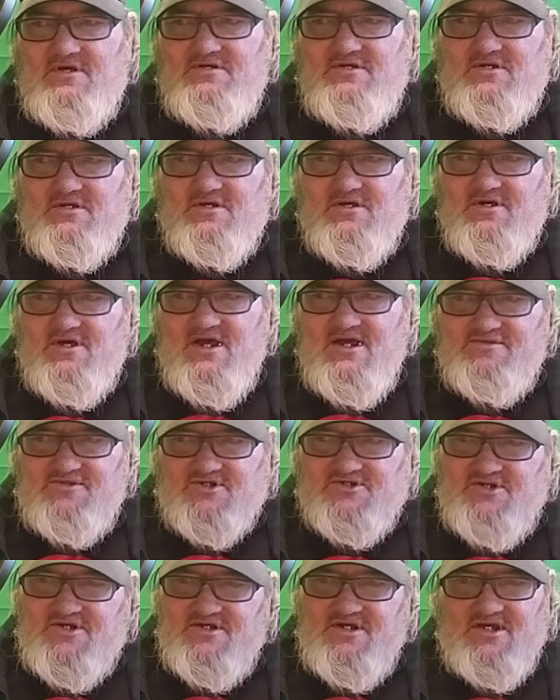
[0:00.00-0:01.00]
uh at the
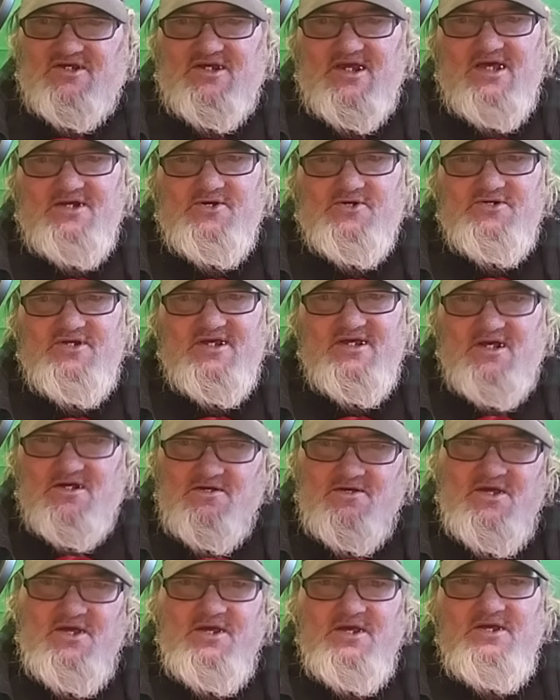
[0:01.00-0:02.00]
ticket counter
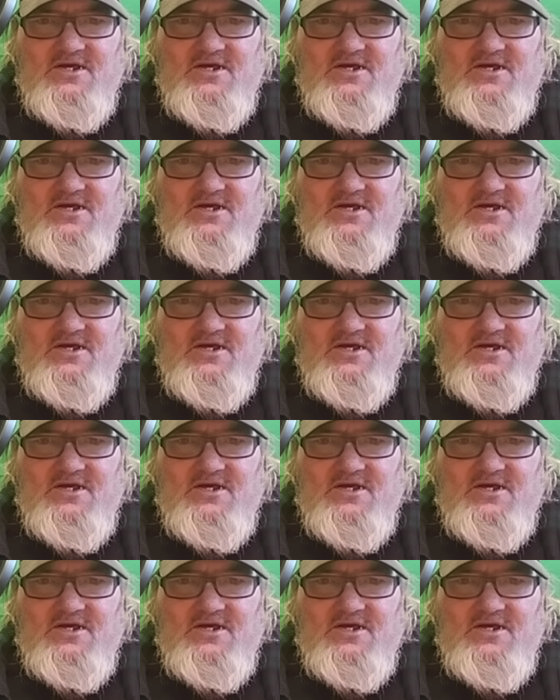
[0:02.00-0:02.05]
now,